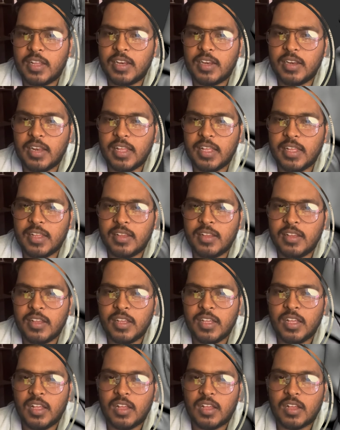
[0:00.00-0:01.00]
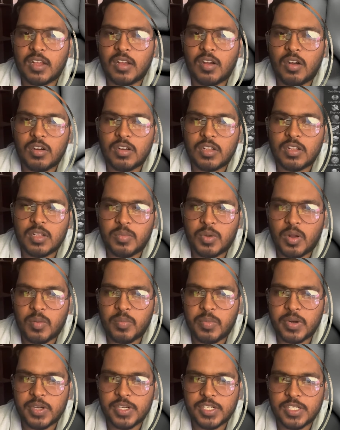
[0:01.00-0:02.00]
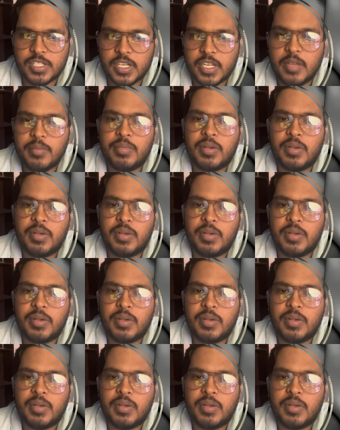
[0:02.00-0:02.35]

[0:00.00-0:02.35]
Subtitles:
and like got the proper shape,